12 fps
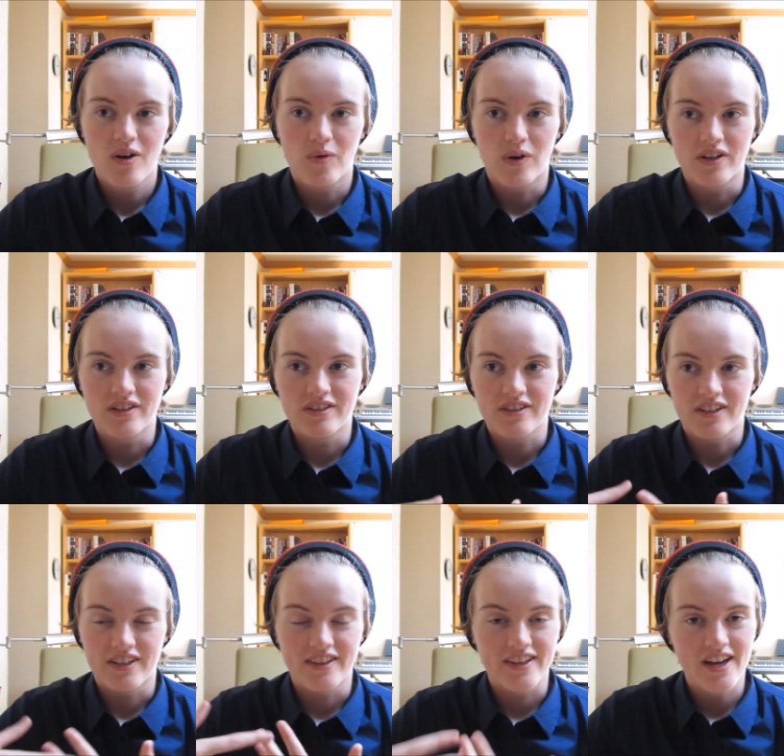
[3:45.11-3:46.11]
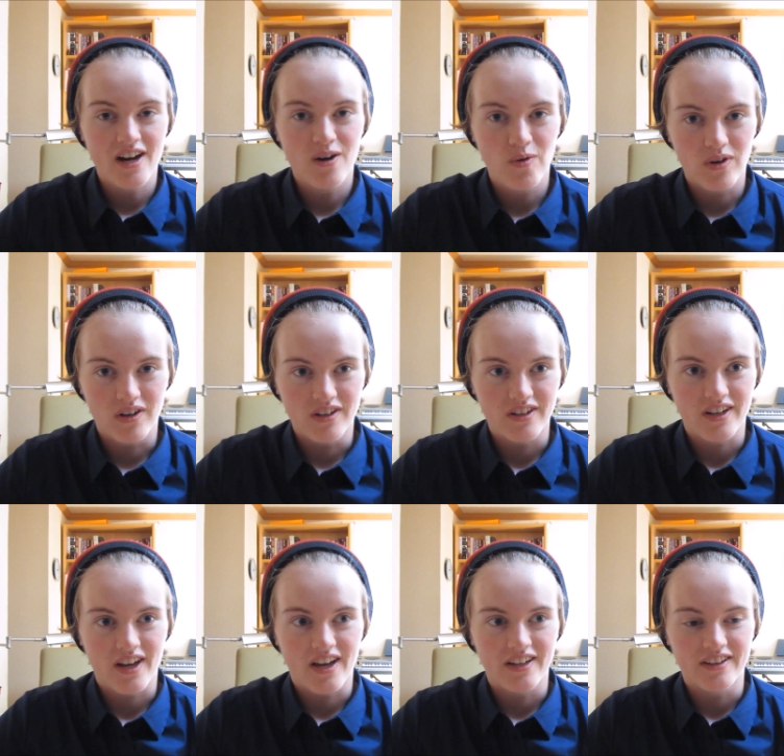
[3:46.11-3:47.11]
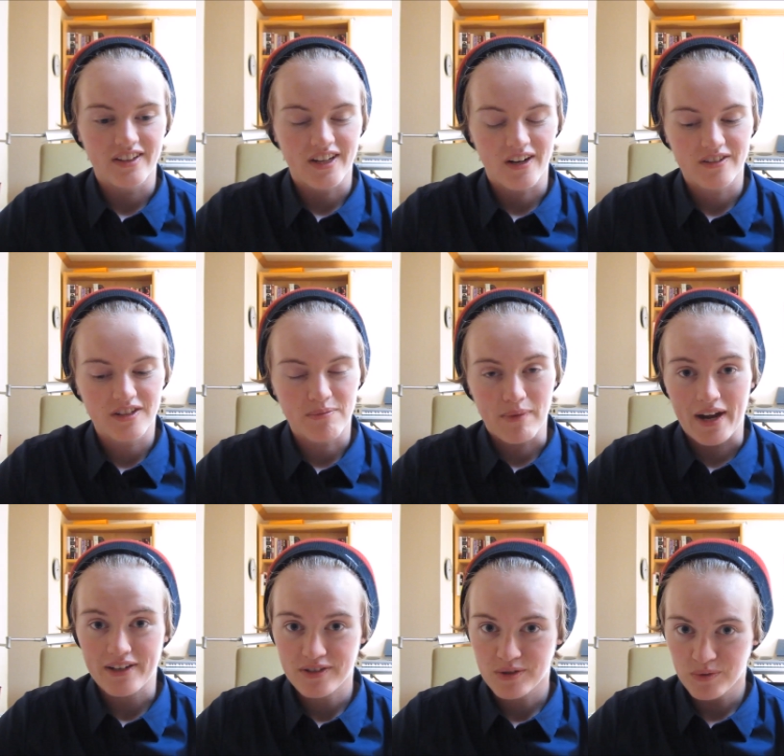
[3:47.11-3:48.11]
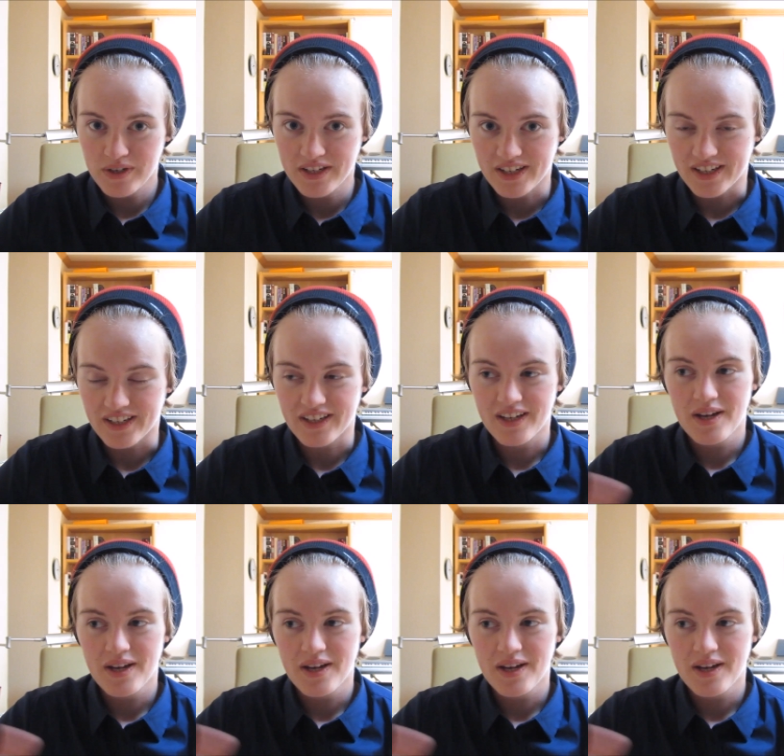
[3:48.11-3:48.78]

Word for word: was in The L Word and the character Max Sweeney,